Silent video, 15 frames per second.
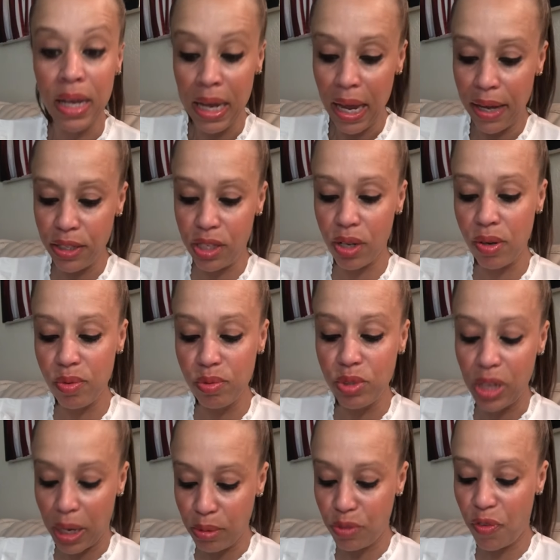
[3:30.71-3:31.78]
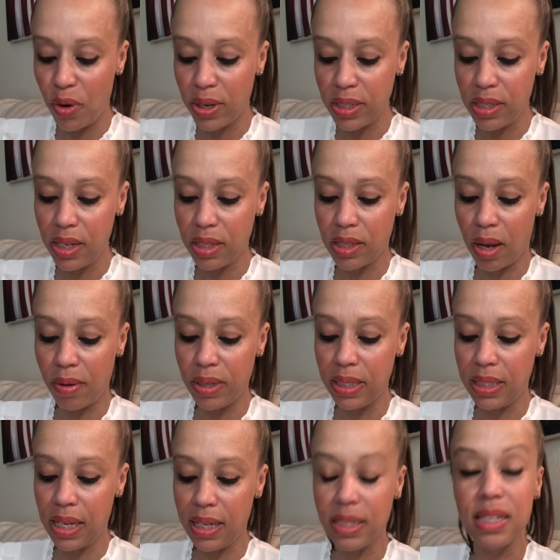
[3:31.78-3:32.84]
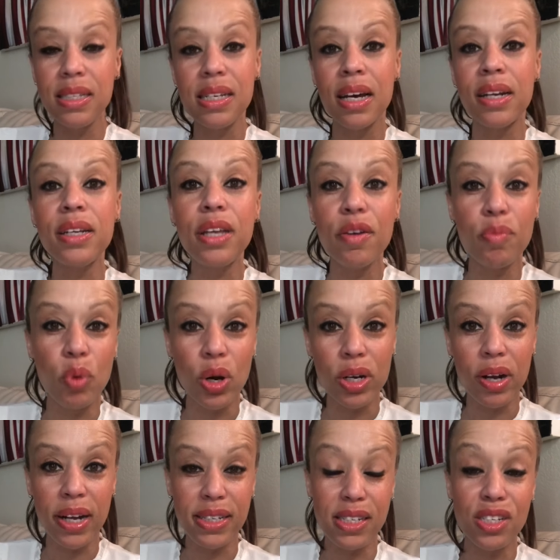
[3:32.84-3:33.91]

And so James 4 and 6 already says he's going to give more grace,